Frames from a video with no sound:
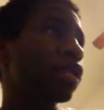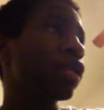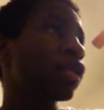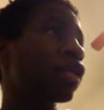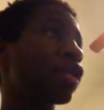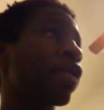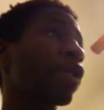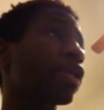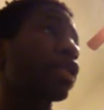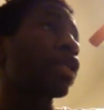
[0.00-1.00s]
She
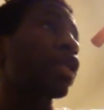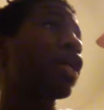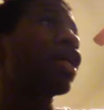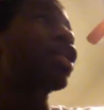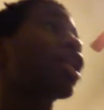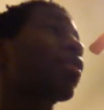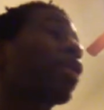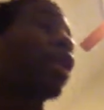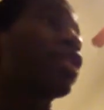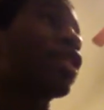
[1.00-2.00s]
always talked
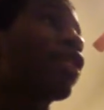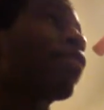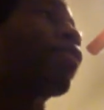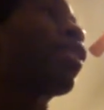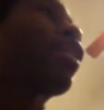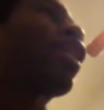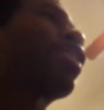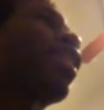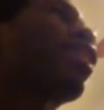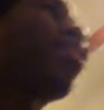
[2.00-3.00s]
about how she didn't really like the